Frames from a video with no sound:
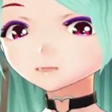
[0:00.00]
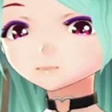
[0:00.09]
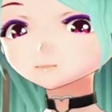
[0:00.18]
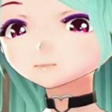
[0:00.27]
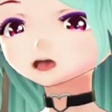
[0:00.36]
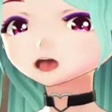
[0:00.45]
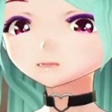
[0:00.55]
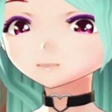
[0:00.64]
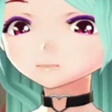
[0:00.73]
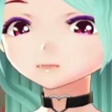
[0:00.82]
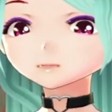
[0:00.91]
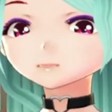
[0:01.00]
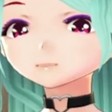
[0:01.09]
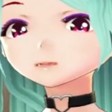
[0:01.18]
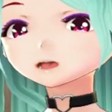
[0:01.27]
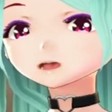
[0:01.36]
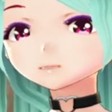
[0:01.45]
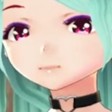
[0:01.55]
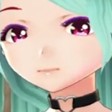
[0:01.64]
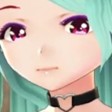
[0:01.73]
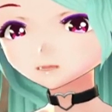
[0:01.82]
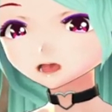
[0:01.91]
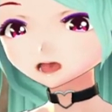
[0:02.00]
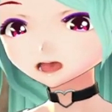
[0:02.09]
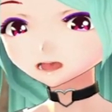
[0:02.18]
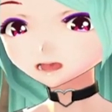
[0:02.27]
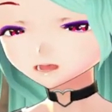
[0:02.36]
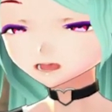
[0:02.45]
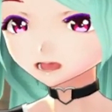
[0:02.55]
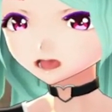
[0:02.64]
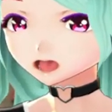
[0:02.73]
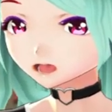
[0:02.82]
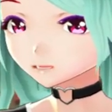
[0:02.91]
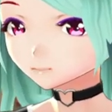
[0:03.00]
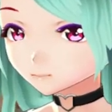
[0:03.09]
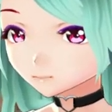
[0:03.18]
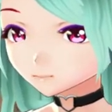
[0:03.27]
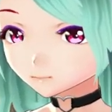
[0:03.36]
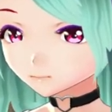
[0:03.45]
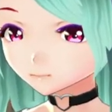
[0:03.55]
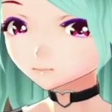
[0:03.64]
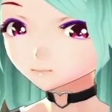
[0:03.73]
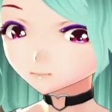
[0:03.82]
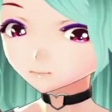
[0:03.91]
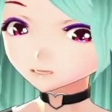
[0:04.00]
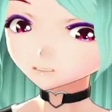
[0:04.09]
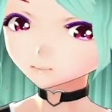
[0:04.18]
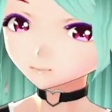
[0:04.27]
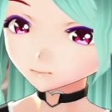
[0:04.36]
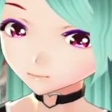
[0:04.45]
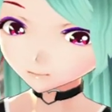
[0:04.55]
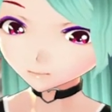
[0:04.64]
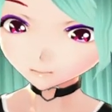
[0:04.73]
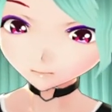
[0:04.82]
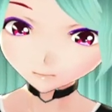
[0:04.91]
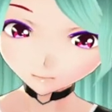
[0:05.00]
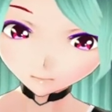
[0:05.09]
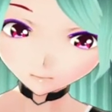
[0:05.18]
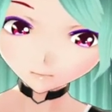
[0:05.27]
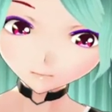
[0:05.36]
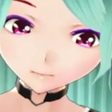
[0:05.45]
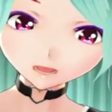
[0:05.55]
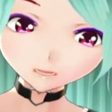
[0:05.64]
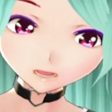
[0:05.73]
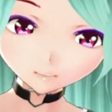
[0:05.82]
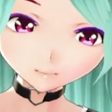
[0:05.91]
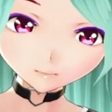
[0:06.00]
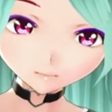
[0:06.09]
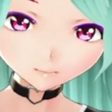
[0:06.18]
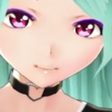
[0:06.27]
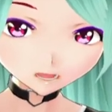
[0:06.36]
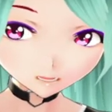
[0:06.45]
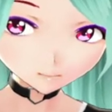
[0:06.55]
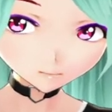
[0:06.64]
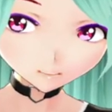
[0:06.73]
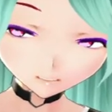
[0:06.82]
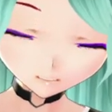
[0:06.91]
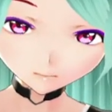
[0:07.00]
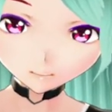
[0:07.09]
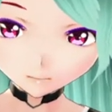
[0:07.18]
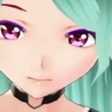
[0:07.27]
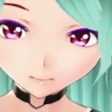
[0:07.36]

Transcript: inhabit the doll, but things didn't get better, they only got worse. Which is similar to what you saw in the